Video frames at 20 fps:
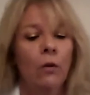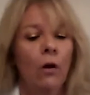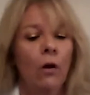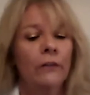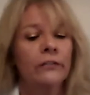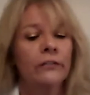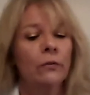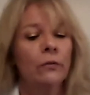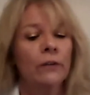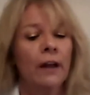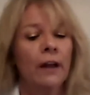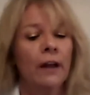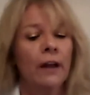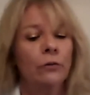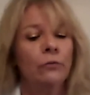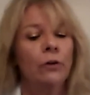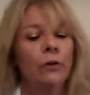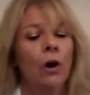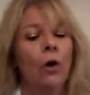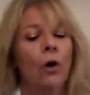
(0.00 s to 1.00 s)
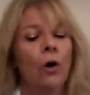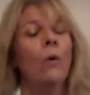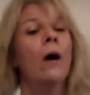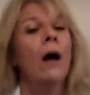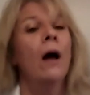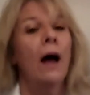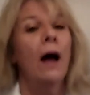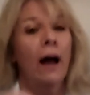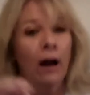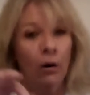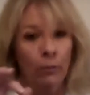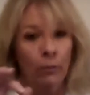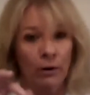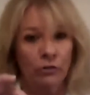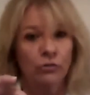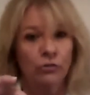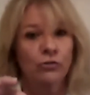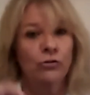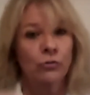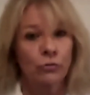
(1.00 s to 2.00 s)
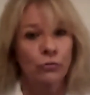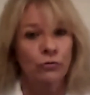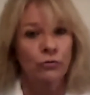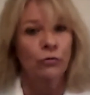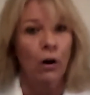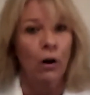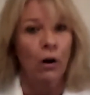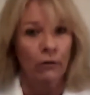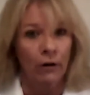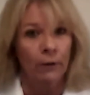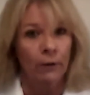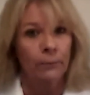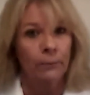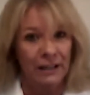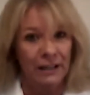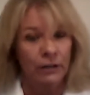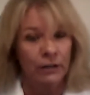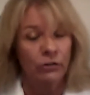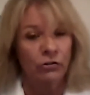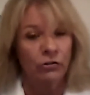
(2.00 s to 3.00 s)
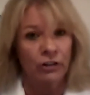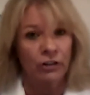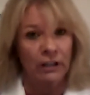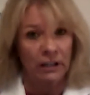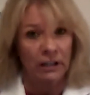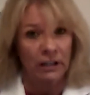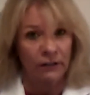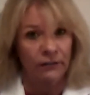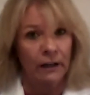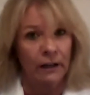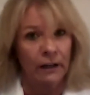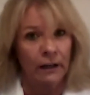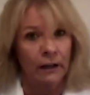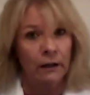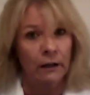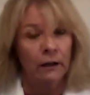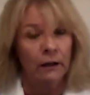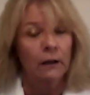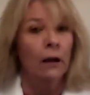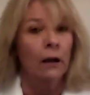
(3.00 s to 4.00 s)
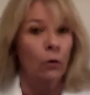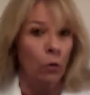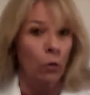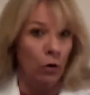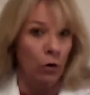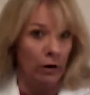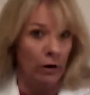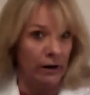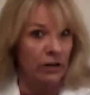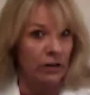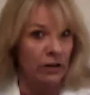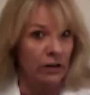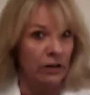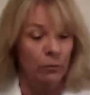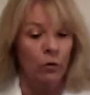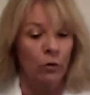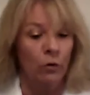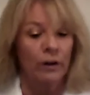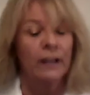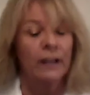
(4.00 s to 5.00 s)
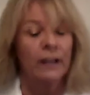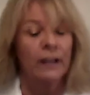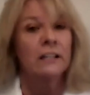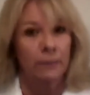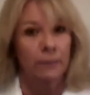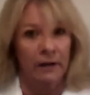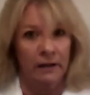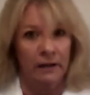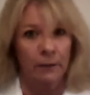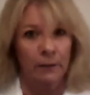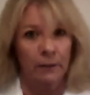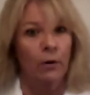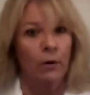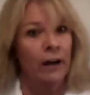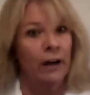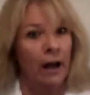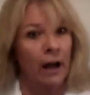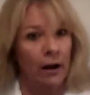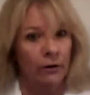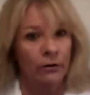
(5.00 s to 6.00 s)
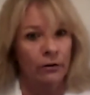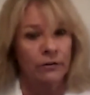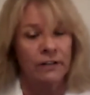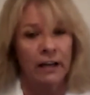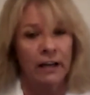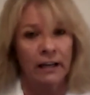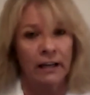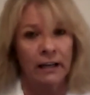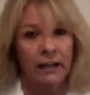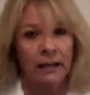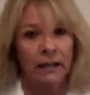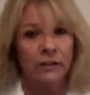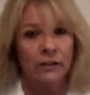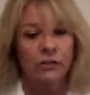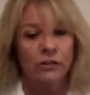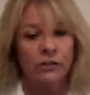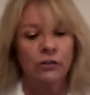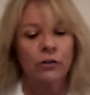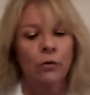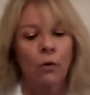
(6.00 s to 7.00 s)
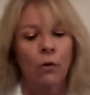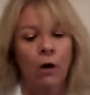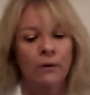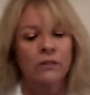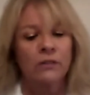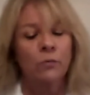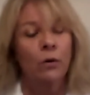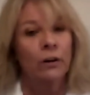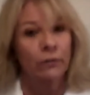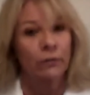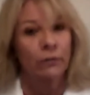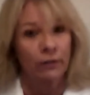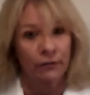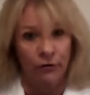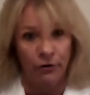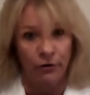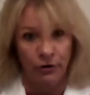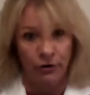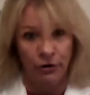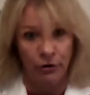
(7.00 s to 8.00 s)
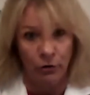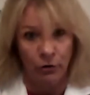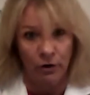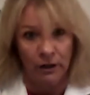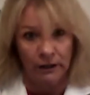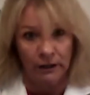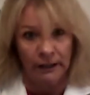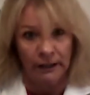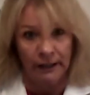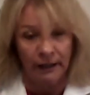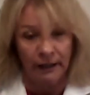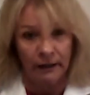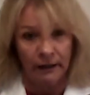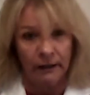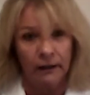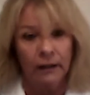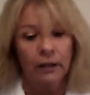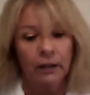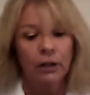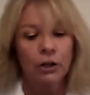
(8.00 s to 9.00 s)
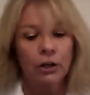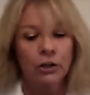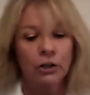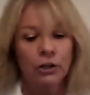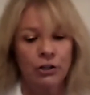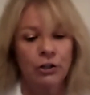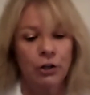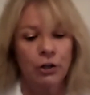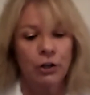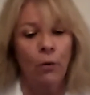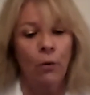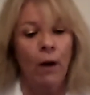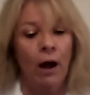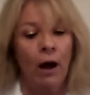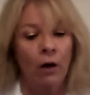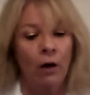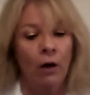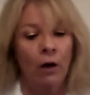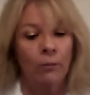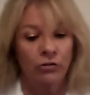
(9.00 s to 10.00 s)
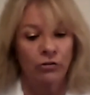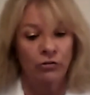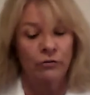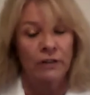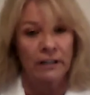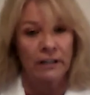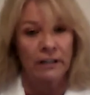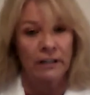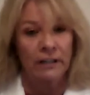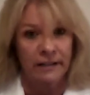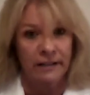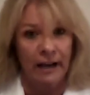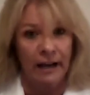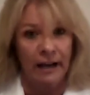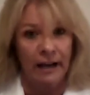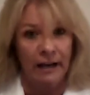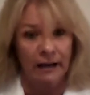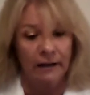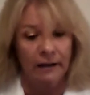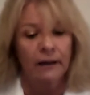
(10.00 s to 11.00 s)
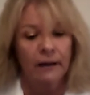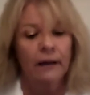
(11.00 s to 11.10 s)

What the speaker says: They will also let you know how much to draw up each evening or each morning, depending upon how you're taking it. So you always want to refer to your clinic to know how much you need to take,